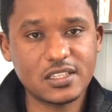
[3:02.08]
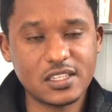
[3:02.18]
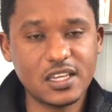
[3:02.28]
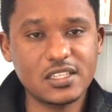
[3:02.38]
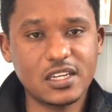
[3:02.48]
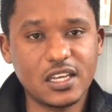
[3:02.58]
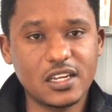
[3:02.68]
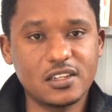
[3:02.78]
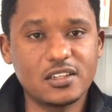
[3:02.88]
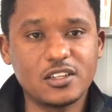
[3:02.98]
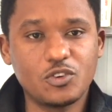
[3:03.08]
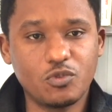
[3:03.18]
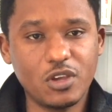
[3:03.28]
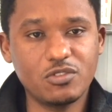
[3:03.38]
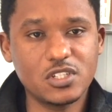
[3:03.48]
assassinated
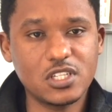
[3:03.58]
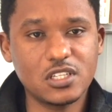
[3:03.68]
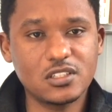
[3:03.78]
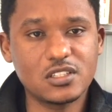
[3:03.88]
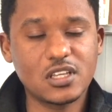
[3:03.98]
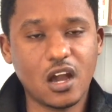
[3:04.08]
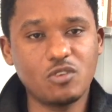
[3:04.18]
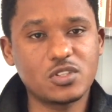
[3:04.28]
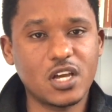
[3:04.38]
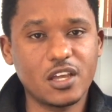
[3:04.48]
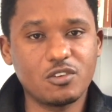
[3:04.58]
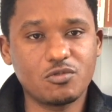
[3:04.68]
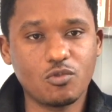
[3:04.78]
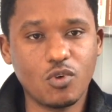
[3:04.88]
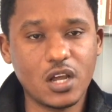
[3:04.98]
refugees outside of
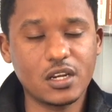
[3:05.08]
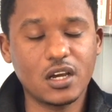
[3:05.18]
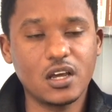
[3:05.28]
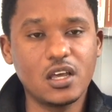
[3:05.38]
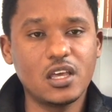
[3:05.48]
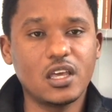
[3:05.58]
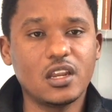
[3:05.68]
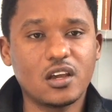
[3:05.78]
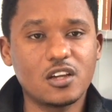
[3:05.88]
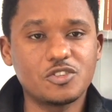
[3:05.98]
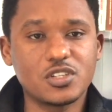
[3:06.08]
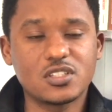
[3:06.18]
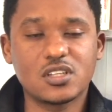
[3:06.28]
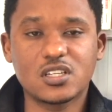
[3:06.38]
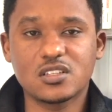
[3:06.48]
Rwanda in countries
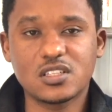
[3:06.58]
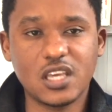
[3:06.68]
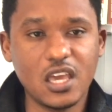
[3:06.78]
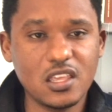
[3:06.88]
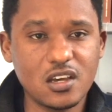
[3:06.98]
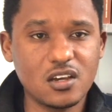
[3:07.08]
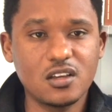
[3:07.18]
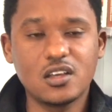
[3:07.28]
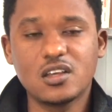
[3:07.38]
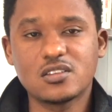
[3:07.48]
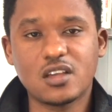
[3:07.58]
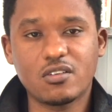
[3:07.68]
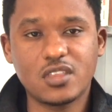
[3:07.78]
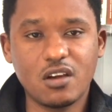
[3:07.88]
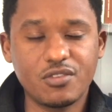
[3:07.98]
such as Kenya,
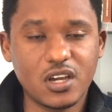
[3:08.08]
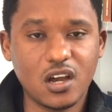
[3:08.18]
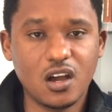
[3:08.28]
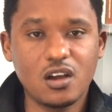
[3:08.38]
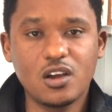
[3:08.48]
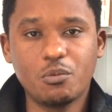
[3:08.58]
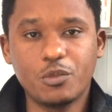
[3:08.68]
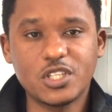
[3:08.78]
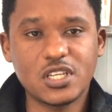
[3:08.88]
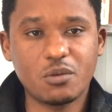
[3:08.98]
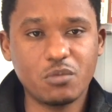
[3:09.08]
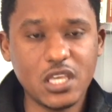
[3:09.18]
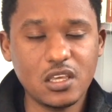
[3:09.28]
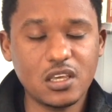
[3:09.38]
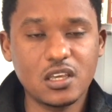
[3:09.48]
South Africa,
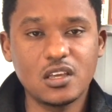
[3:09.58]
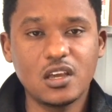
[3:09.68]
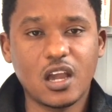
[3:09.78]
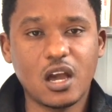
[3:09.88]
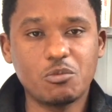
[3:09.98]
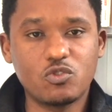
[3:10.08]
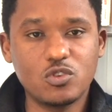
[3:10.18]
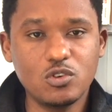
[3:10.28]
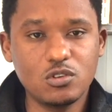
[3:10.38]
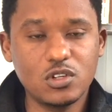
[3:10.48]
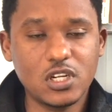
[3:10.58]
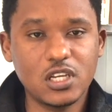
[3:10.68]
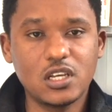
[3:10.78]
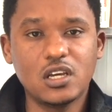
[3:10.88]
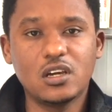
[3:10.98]
Mozambique, Cameroon,
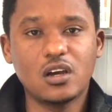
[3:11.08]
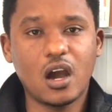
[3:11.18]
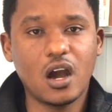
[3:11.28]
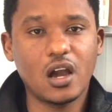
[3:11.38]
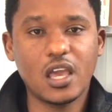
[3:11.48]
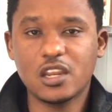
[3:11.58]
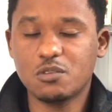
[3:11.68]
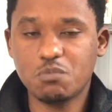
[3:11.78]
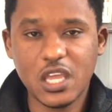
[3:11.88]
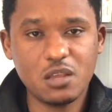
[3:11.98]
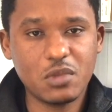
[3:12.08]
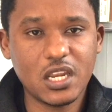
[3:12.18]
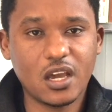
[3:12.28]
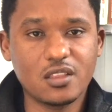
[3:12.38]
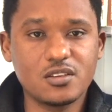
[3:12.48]
and
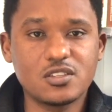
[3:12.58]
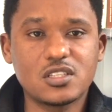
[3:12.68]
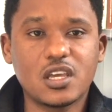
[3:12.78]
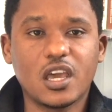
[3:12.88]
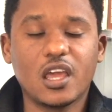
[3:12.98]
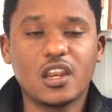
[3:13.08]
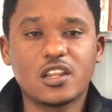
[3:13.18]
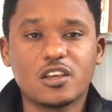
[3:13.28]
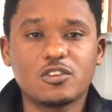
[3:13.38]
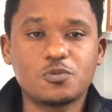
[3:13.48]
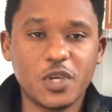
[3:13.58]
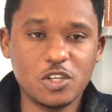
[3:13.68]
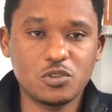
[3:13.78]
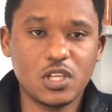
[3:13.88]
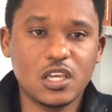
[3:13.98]
many others, and
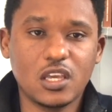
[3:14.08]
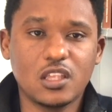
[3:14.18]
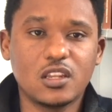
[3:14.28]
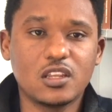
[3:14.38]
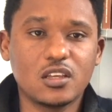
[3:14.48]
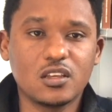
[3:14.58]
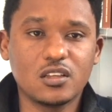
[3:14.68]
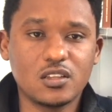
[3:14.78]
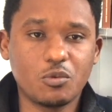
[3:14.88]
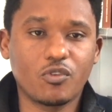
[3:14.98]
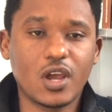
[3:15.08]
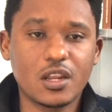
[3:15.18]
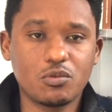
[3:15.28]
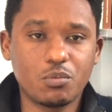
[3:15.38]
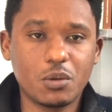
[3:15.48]
especially in the
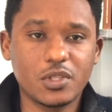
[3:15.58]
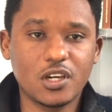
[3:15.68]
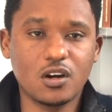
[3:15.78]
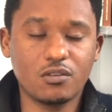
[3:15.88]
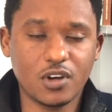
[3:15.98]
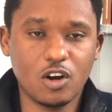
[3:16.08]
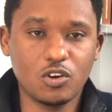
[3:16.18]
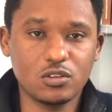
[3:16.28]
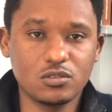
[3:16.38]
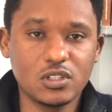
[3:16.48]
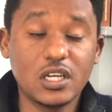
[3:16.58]
Democratic Republic of Congo.